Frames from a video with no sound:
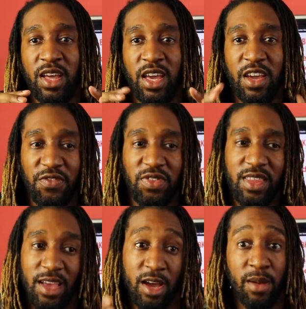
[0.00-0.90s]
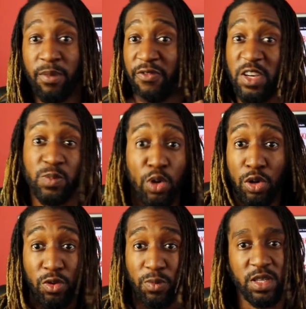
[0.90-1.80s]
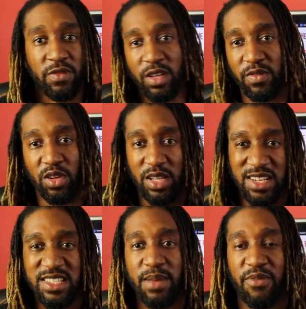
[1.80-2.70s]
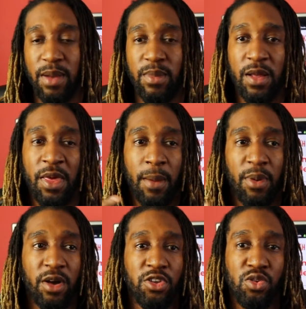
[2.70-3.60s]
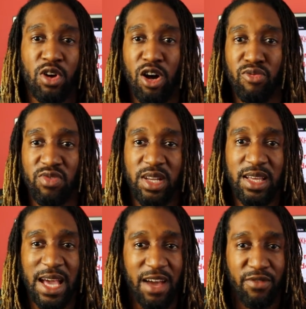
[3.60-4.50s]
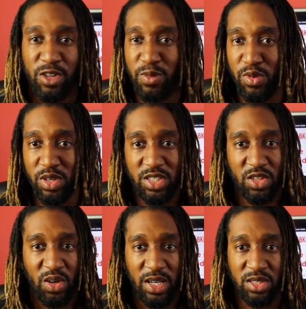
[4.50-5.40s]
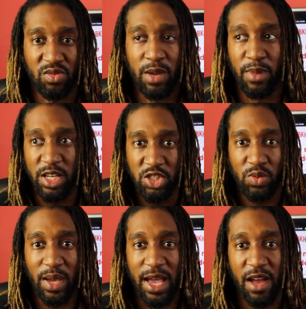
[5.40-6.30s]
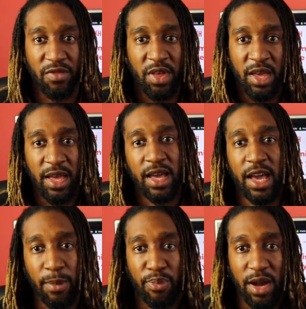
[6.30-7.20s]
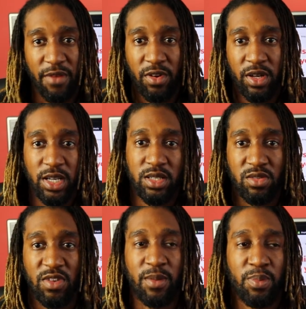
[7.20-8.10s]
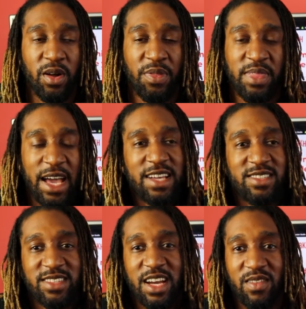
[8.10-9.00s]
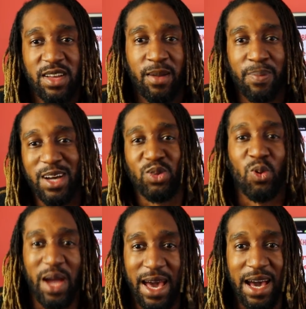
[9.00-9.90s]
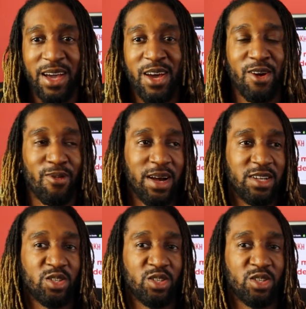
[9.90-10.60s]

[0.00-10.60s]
If Facebook groups, even though they're in the same family, but you can't really have a community on Instagram unless you have a private Instagram, but that is just kind of like a backdoor hack, right?